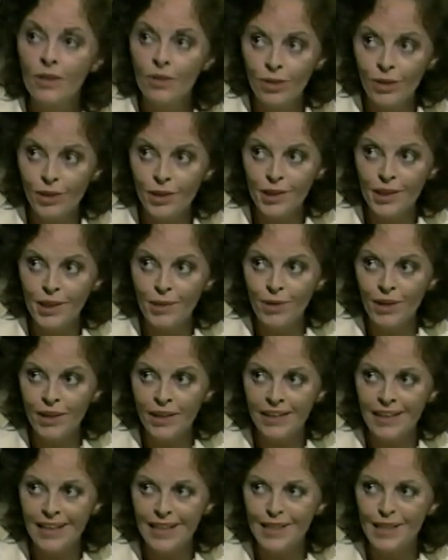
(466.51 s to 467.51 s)
good to see Rick
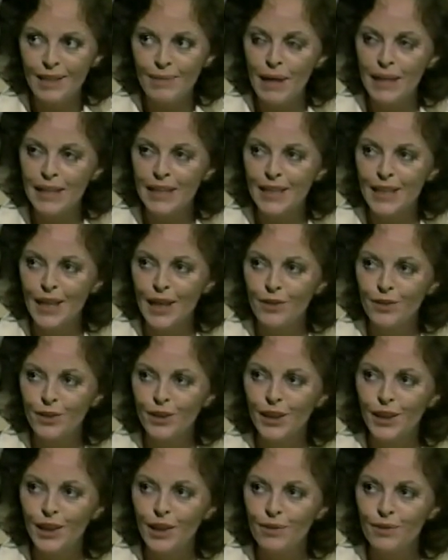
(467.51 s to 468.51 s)
and Lesley back together and
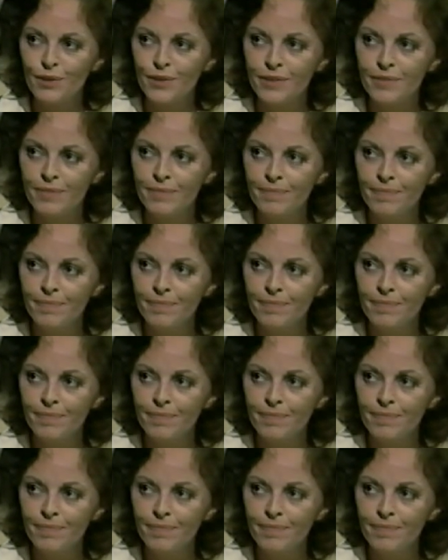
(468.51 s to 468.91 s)
close.